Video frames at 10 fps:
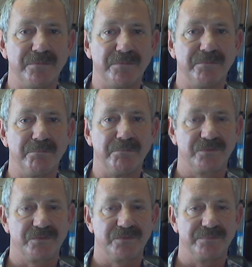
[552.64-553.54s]
much
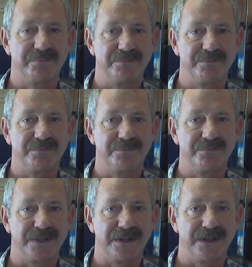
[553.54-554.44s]

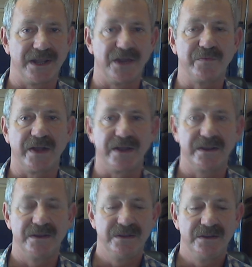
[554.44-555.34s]
layer of cake.
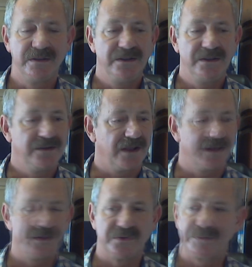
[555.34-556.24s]
I
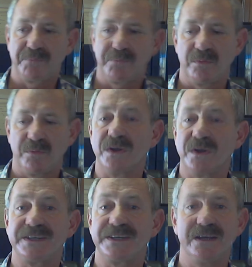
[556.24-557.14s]
do it probably once a
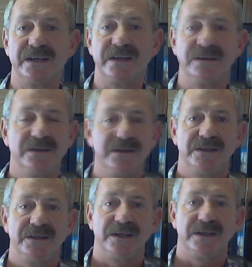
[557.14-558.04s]
year,
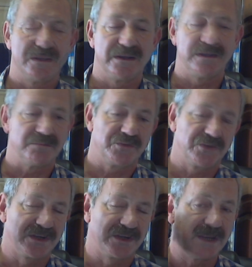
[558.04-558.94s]
just to
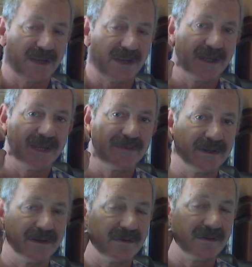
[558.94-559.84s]
keep it even,
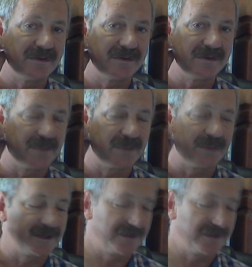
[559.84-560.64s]
but